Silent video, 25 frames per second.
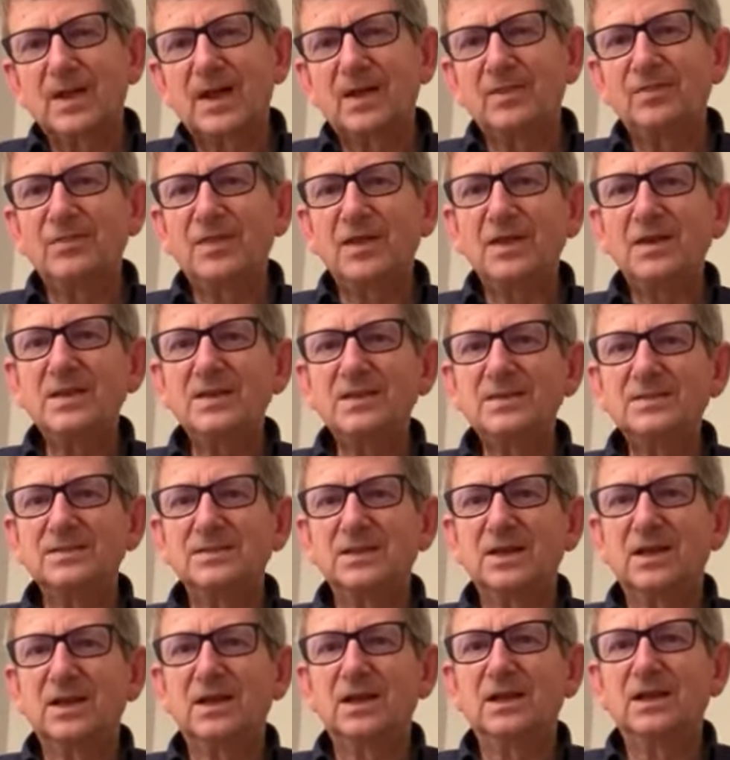And then he's
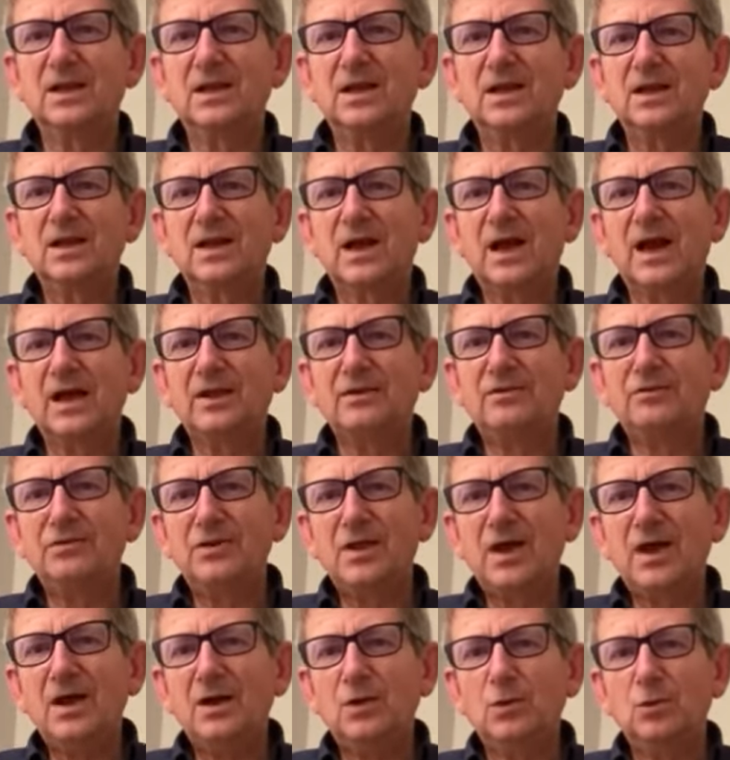saying, and
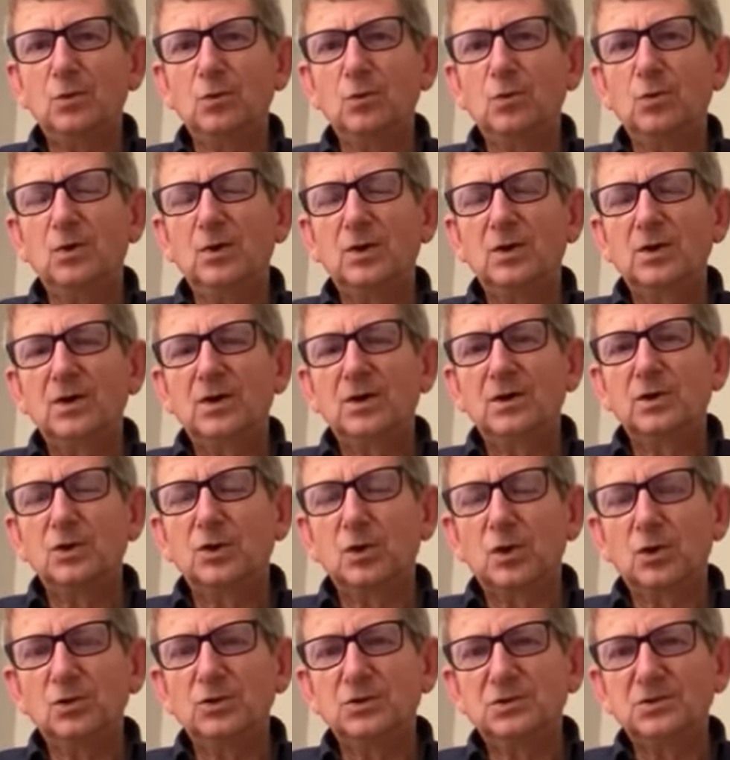now
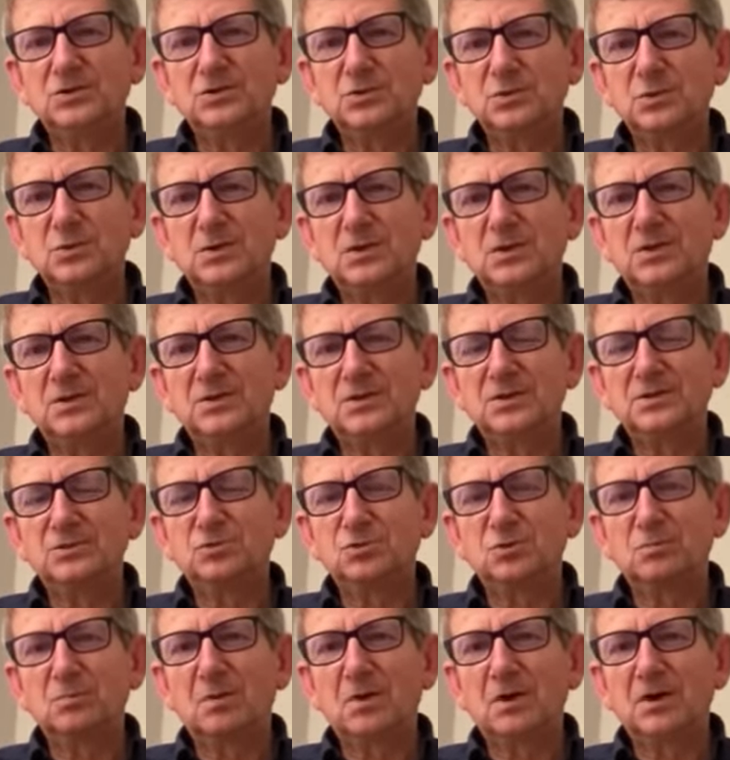God is doing
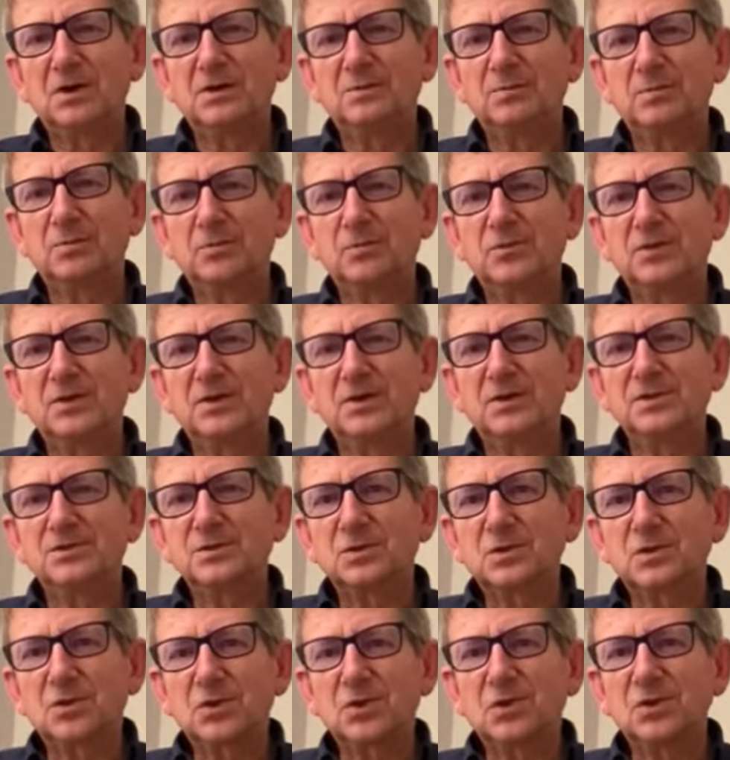these remarkable things.
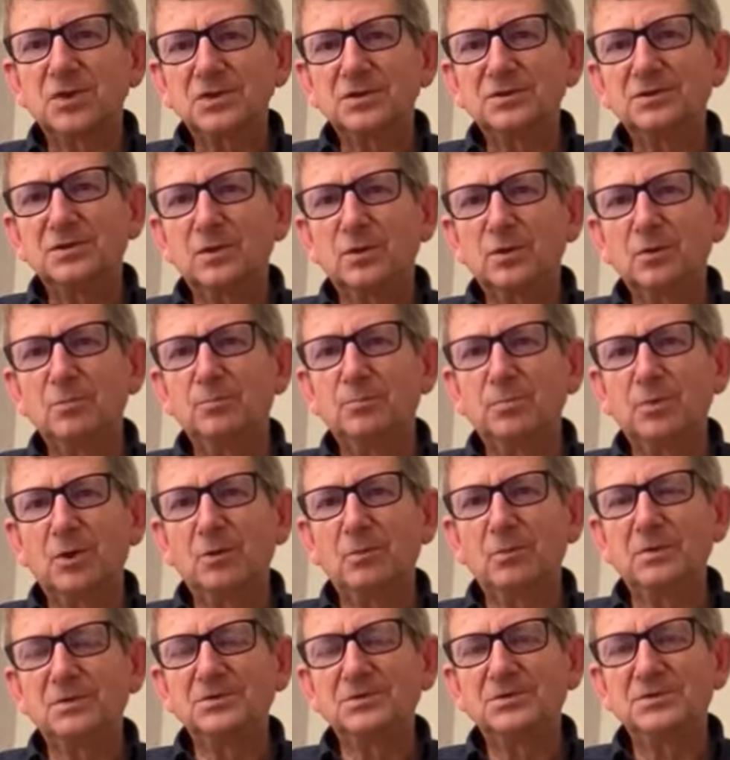So the things long
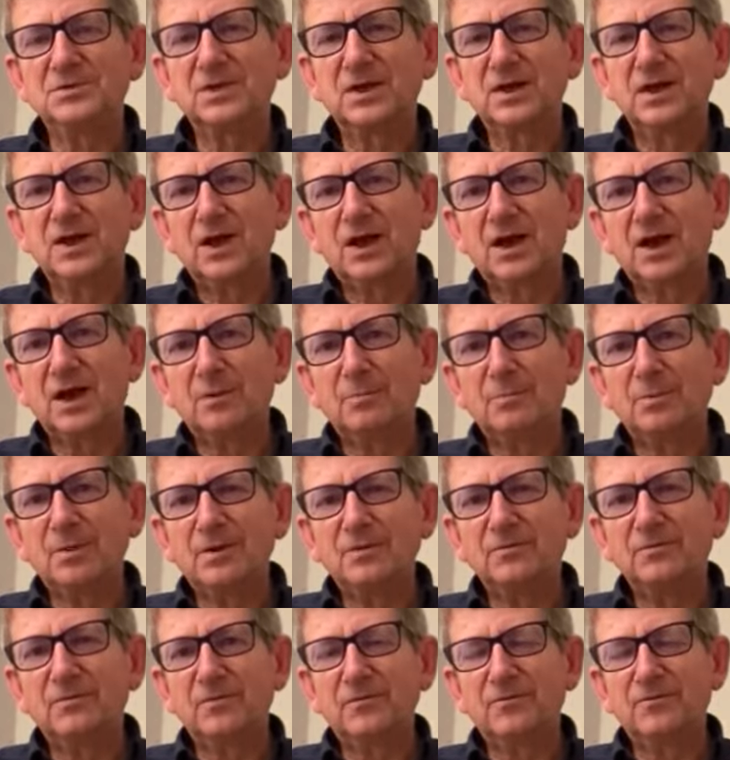promised are
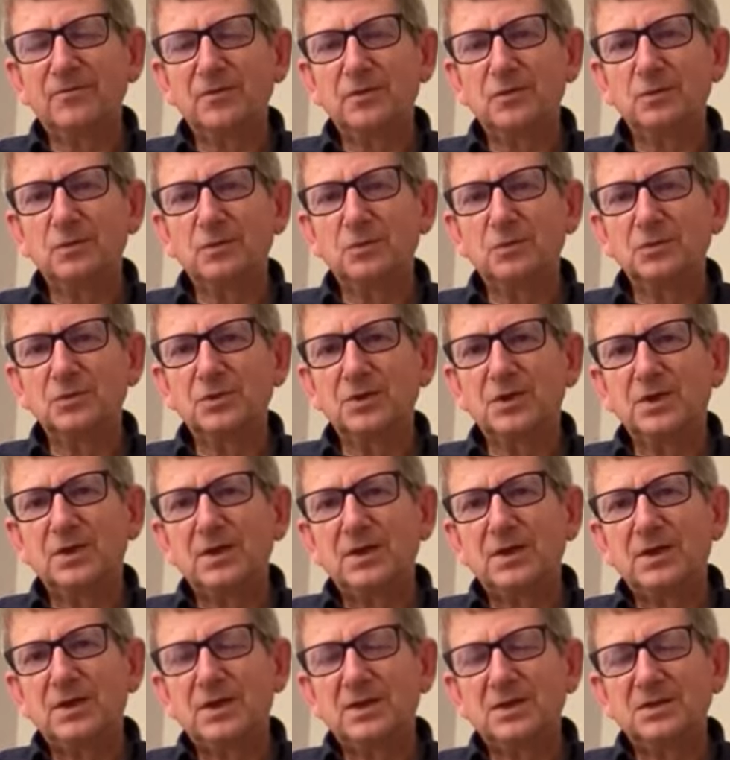being fulfilled
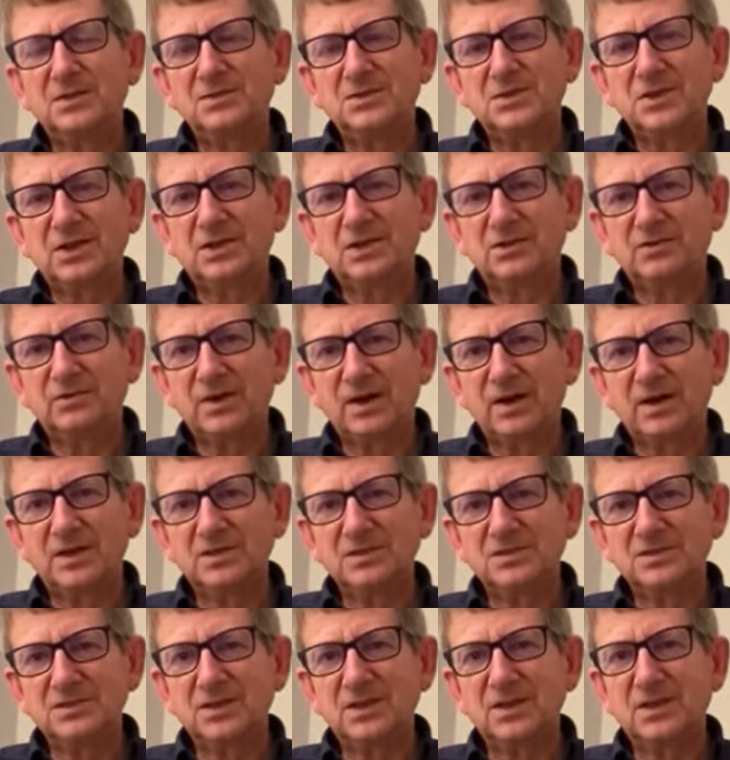in
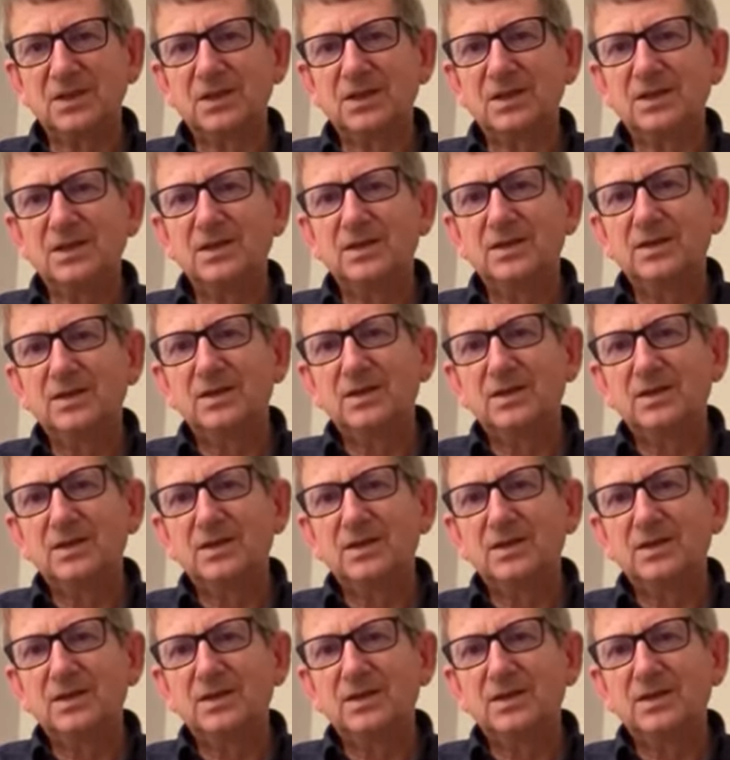Zechariah's day